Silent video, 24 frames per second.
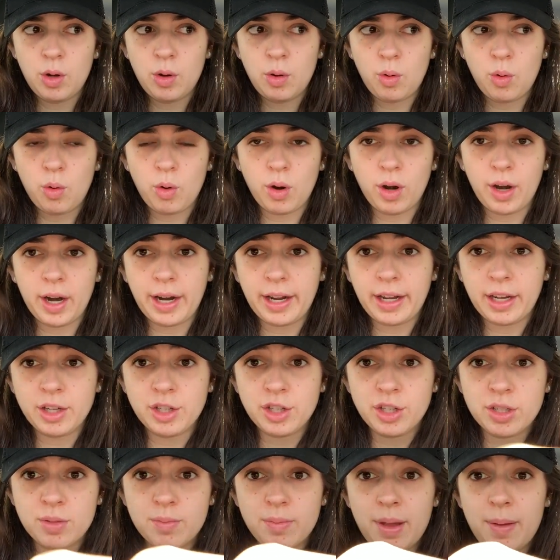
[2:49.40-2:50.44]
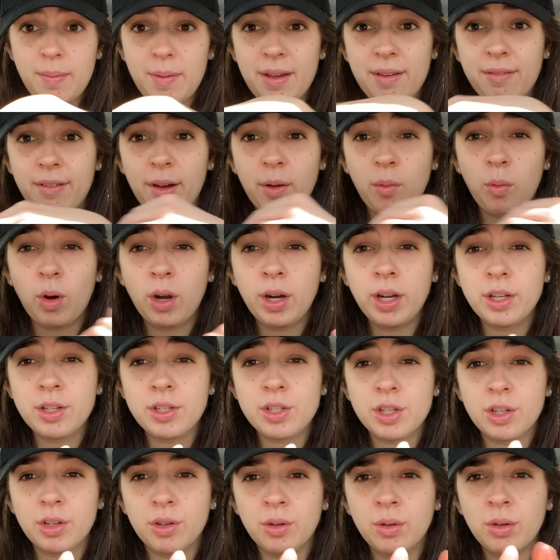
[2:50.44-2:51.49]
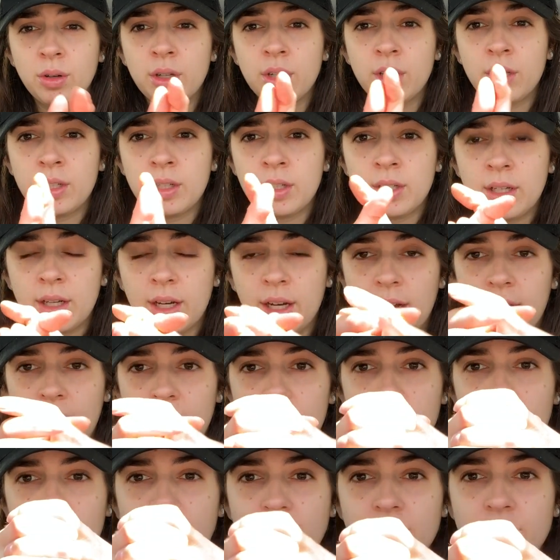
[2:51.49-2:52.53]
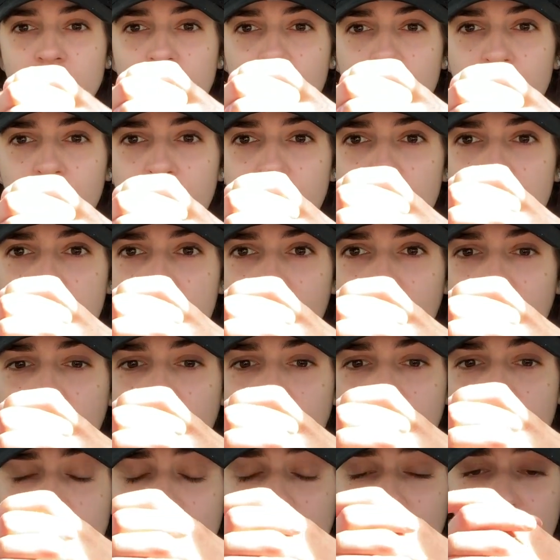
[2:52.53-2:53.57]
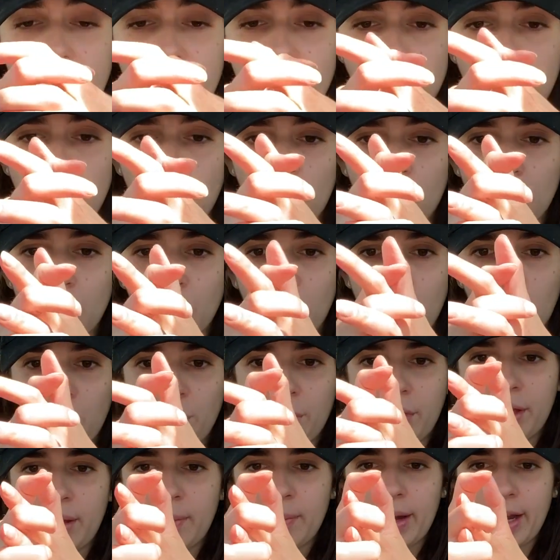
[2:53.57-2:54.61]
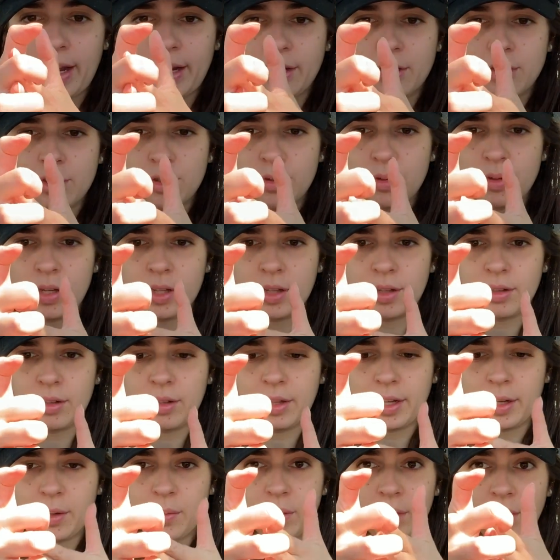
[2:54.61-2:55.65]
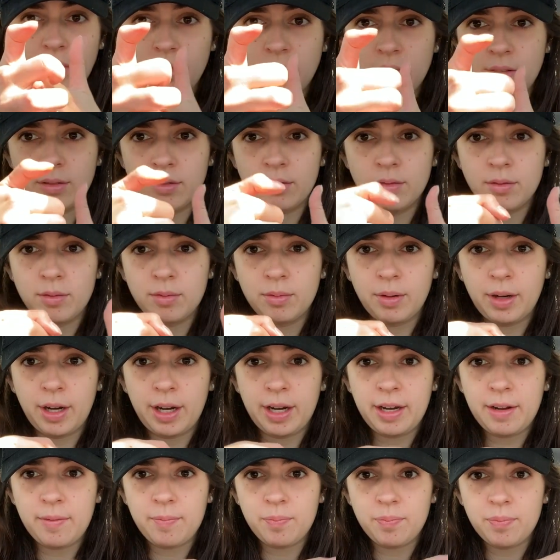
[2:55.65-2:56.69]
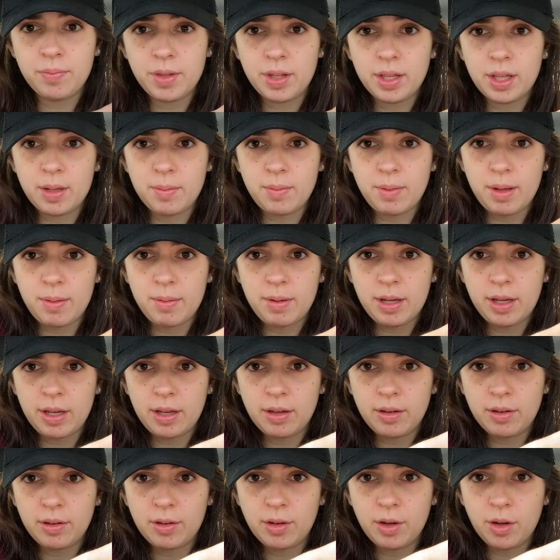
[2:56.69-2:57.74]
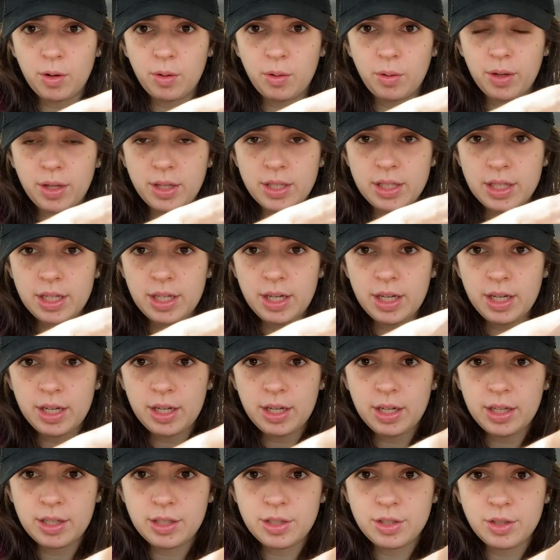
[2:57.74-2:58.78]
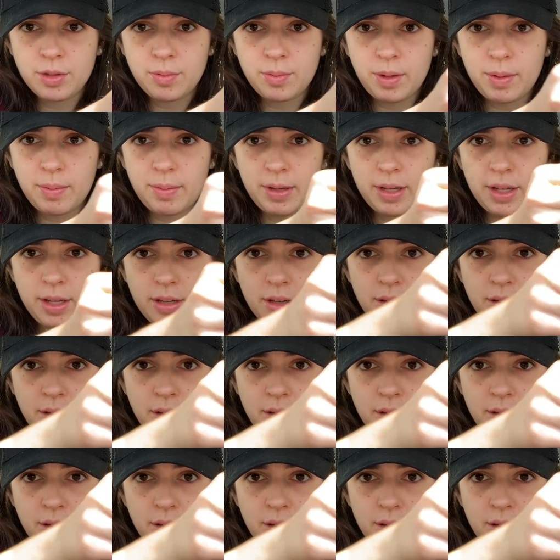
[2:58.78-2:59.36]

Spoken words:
Or I could just, maybe if I wanted to, if I started from here, I could pull the whole thing back into another liquid, right? And then maybe go into here, into maybe